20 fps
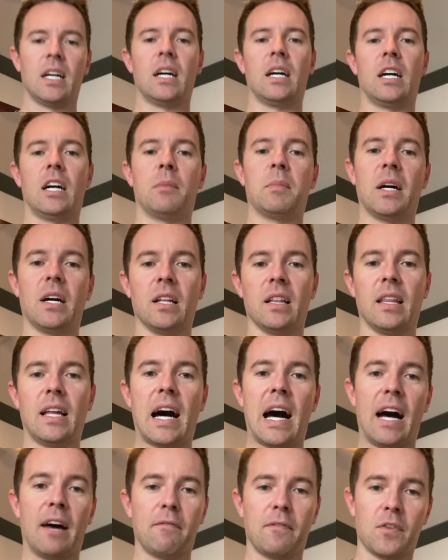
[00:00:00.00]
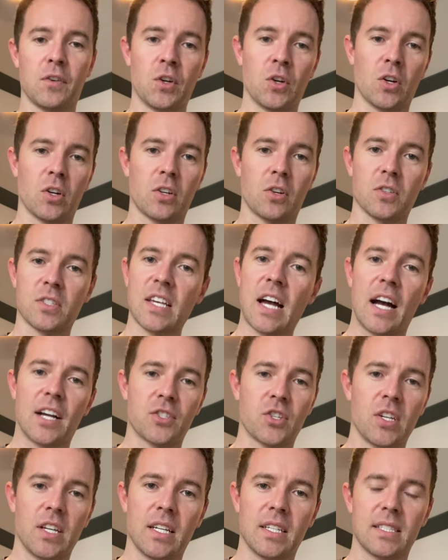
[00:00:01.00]
a lot for
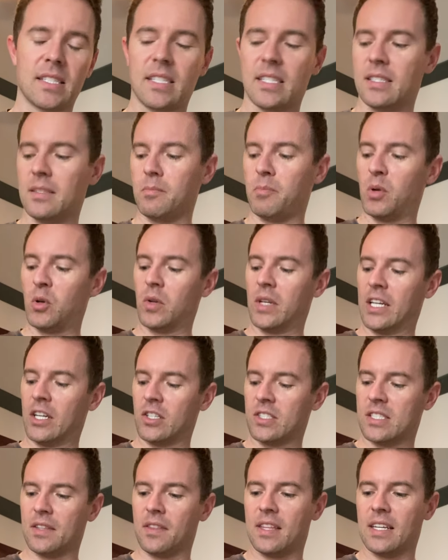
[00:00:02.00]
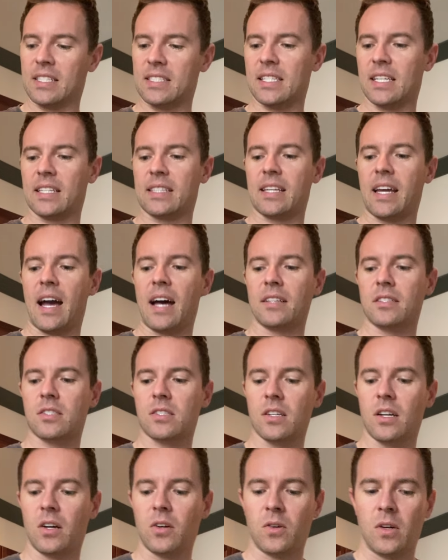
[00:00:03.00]
corsages and boutonnieres and things like that.
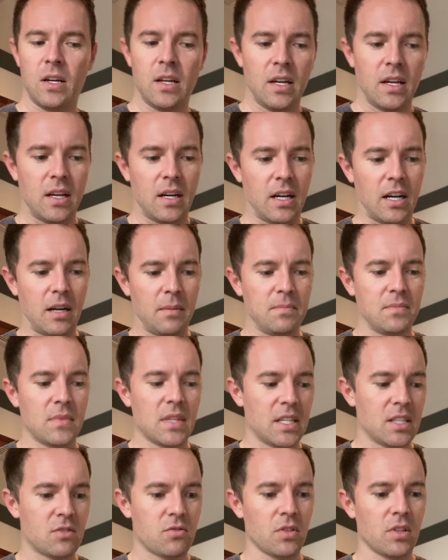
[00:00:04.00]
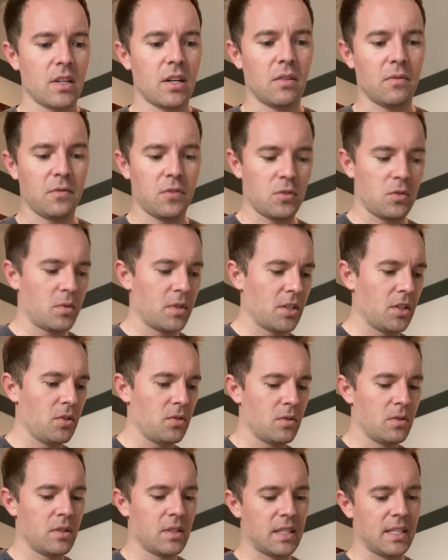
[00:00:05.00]
So it's really helpful when
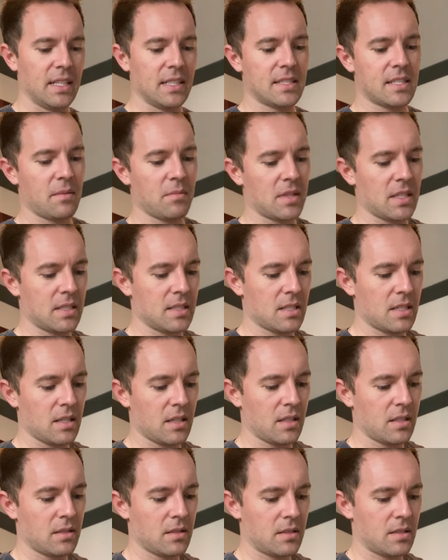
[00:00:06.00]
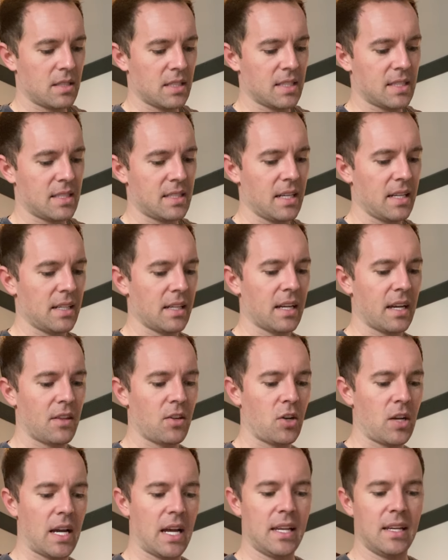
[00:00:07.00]
you need something to stay
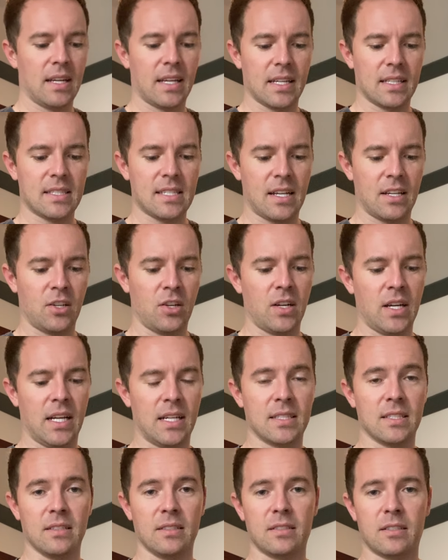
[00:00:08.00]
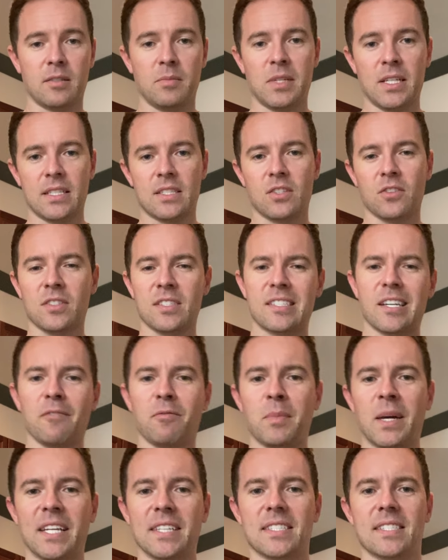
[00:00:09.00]
together, and it gets on your hands a little bit. So stuff
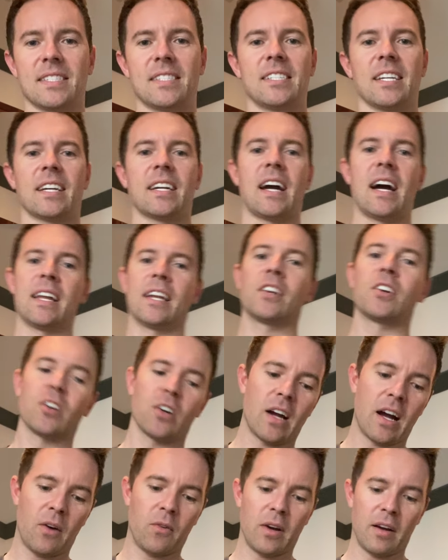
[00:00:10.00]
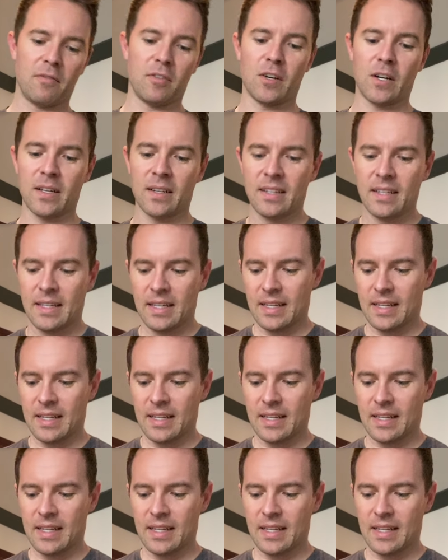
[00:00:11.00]
might stick on it or however,